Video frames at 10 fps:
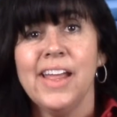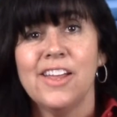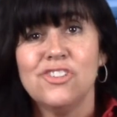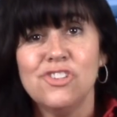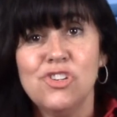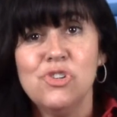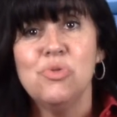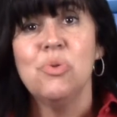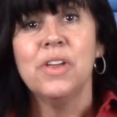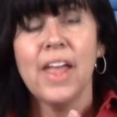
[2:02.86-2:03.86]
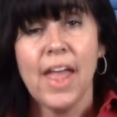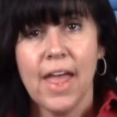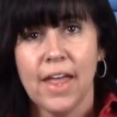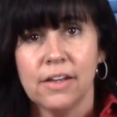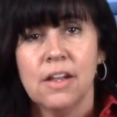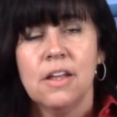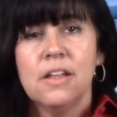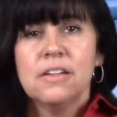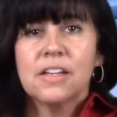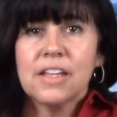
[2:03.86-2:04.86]
as you can
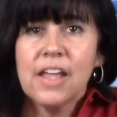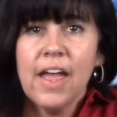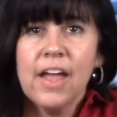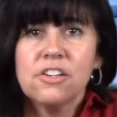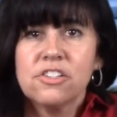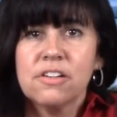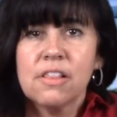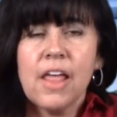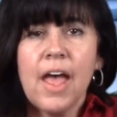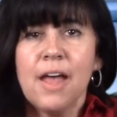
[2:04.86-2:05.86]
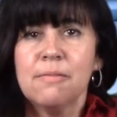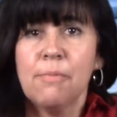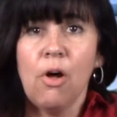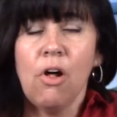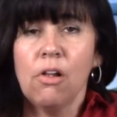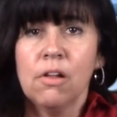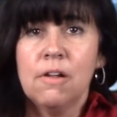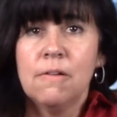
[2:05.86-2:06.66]
to catch that ball.